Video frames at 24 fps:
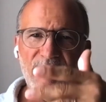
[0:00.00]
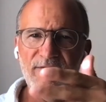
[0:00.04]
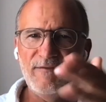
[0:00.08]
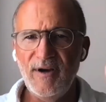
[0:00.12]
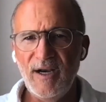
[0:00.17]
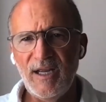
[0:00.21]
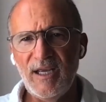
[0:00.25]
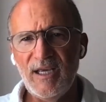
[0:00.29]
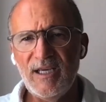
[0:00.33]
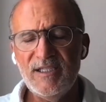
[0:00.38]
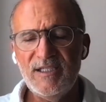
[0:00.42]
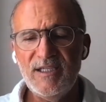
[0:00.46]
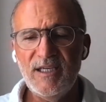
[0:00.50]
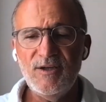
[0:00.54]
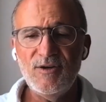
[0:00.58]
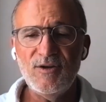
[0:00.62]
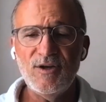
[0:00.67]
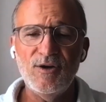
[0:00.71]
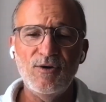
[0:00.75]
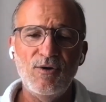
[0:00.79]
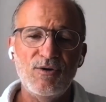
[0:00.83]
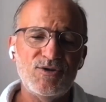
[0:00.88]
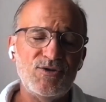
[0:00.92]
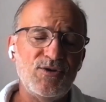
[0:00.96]
Very easy. You
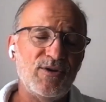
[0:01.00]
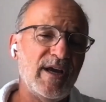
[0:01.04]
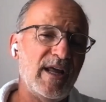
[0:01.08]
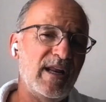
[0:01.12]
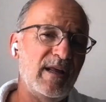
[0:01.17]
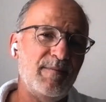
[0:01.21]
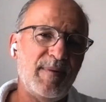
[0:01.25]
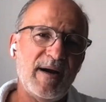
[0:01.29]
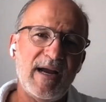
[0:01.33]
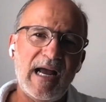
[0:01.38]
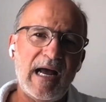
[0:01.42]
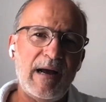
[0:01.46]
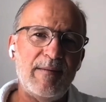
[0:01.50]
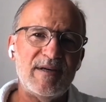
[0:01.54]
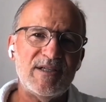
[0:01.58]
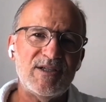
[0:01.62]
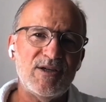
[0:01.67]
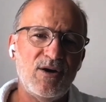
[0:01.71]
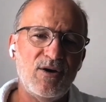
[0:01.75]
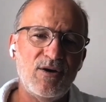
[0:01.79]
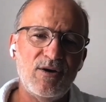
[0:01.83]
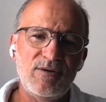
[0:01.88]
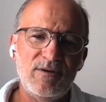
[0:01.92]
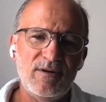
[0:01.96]
can also get it by
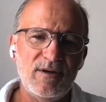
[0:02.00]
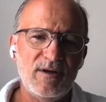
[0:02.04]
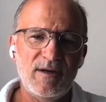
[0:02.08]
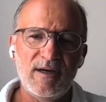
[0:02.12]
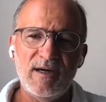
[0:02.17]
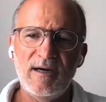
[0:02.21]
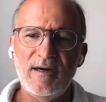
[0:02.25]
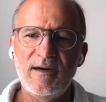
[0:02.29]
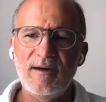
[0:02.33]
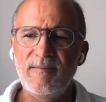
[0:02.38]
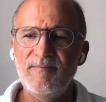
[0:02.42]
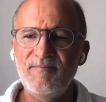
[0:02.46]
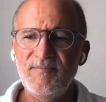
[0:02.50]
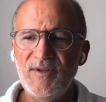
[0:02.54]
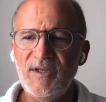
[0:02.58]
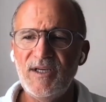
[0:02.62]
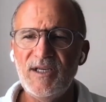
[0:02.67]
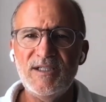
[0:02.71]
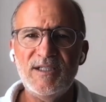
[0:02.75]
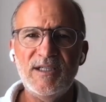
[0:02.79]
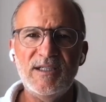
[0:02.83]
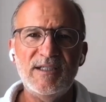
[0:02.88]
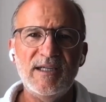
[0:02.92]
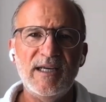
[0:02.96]
Amazon. Um,
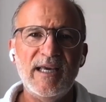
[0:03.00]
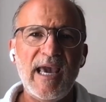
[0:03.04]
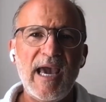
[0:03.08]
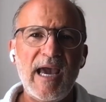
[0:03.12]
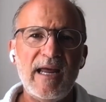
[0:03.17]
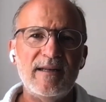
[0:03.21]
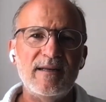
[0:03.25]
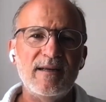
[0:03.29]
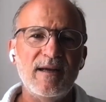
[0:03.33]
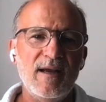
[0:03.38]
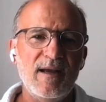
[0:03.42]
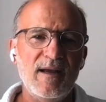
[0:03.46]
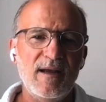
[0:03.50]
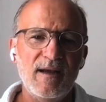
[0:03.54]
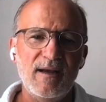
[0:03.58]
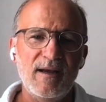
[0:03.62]
easy to get.